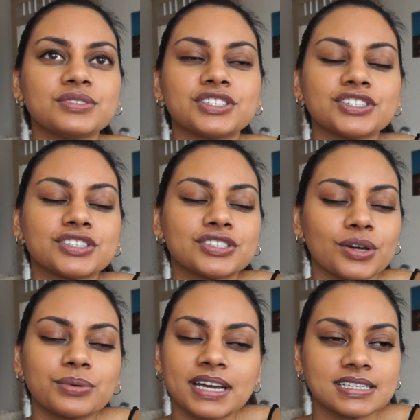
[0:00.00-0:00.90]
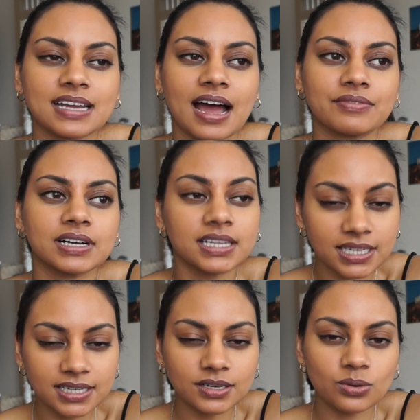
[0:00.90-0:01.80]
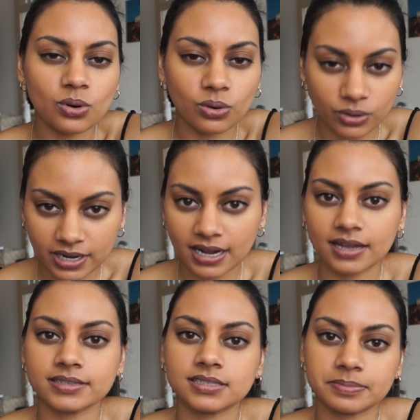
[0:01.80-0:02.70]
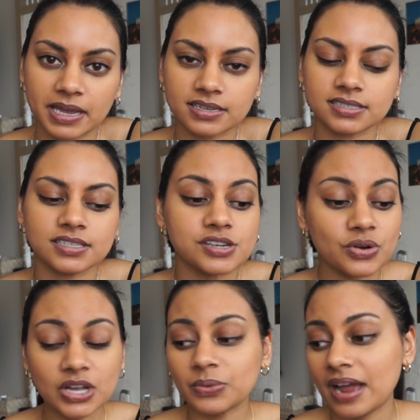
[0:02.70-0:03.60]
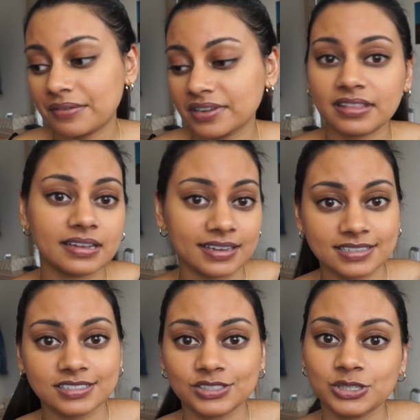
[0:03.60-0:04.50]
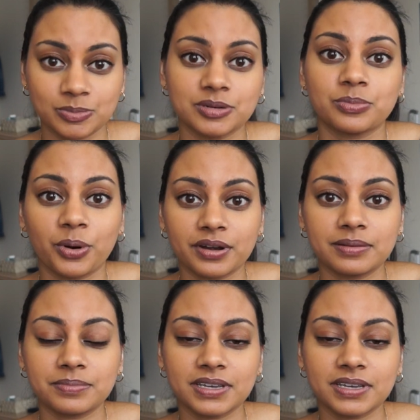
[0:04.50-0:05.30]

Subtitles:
it's just so nice to have a clean, organized space, and knowing where everything is super important,